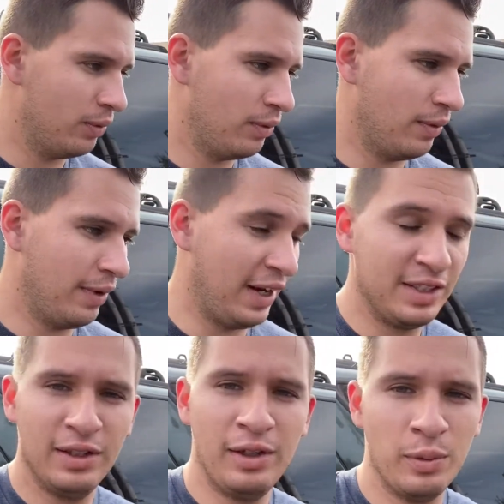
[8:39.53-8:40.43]

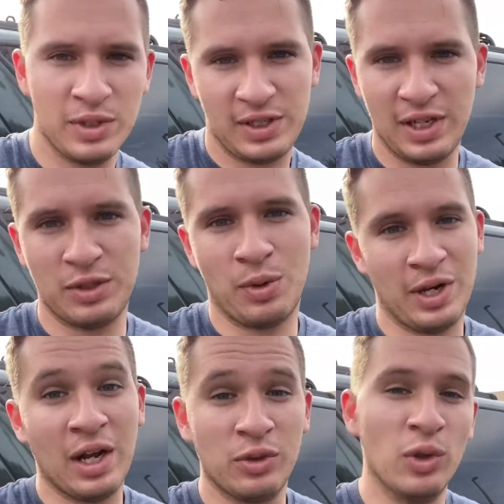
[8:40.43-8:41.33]
ideally, once it gets running,
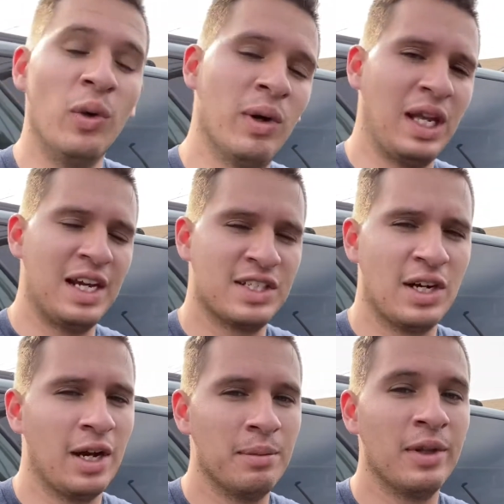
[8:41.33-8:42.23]
I'll do it one last
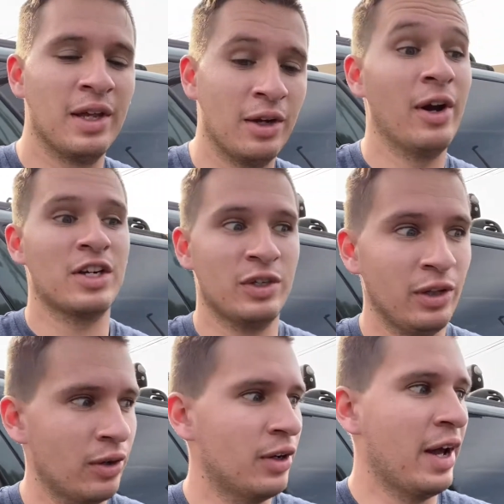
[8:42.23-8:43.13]
time, and then it'll actually
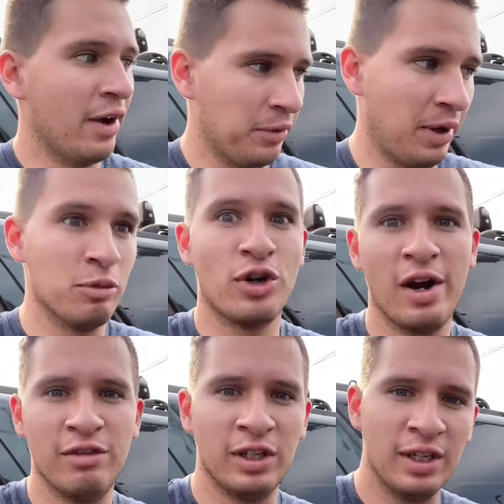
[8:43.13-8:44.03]
learn how I'm
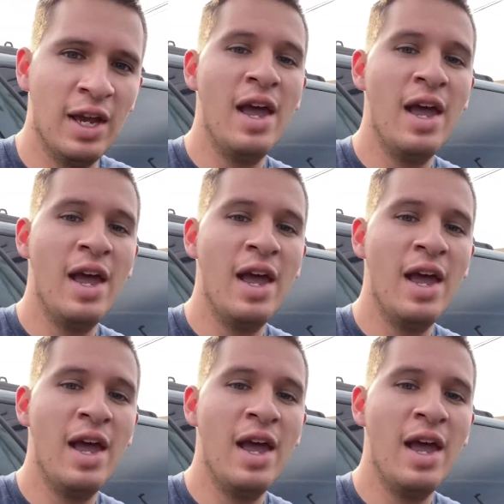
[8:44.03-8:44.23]
driving,